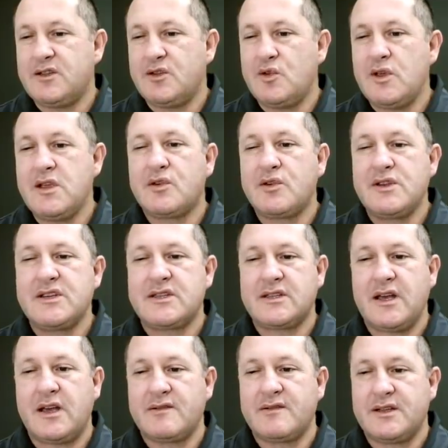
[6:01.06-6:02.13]
increase
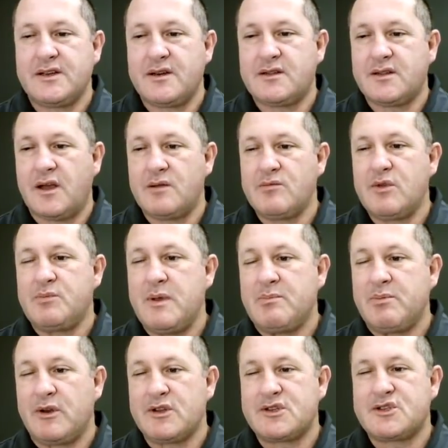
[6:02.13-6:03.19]
tariffs at a time when
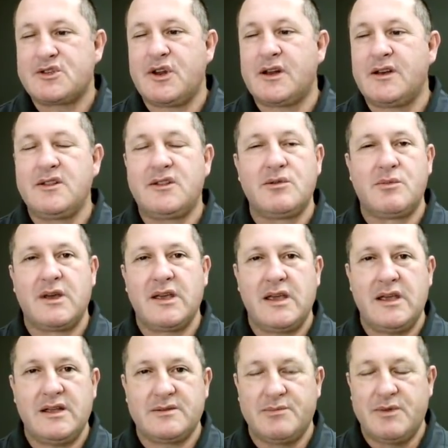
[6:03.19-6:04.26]
people are struggling to make
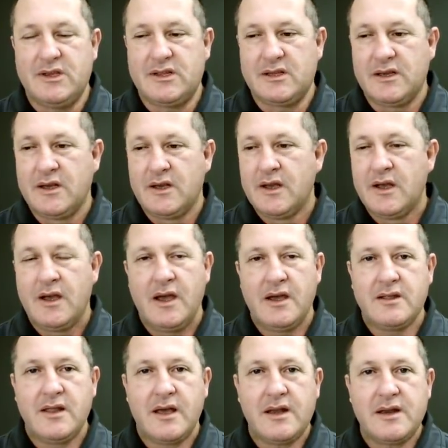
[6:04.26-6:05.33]
ends meet.
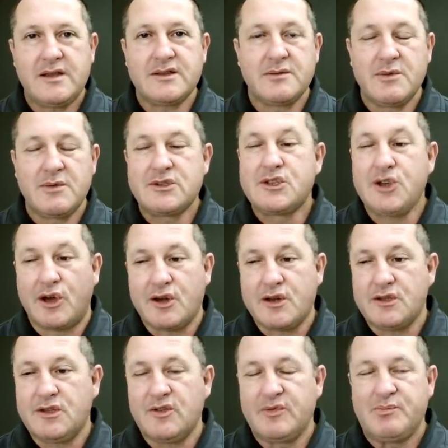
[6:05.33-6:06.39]
And that is the
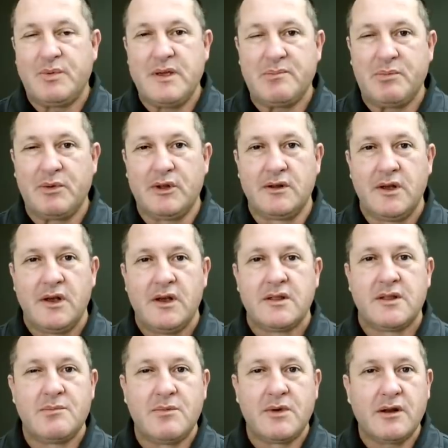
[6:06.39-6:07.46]
majority of people, the
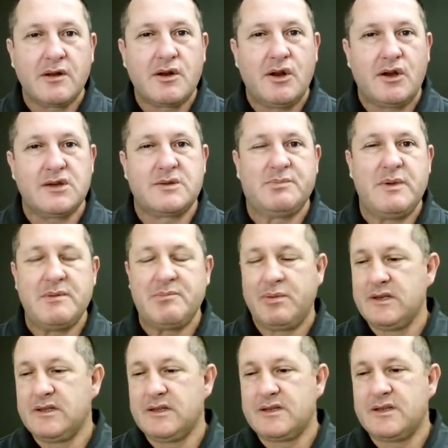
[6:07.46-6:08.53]
middle class people
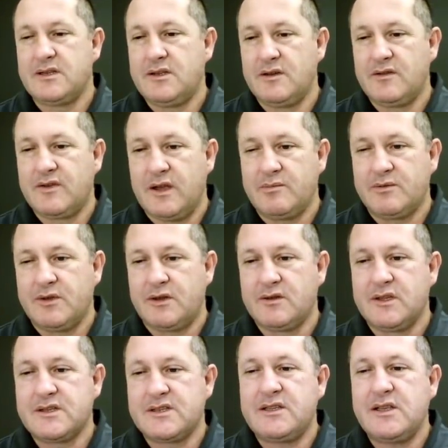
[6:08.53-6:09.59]
in the City of Cape Town. The
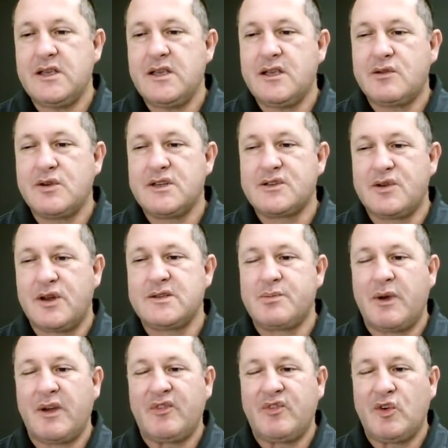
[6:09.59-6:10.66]
city increased rates
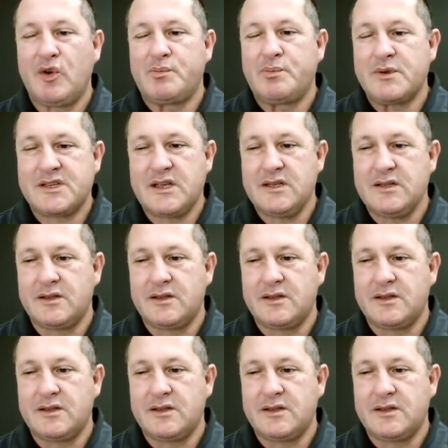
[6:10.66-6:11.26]
by 4%,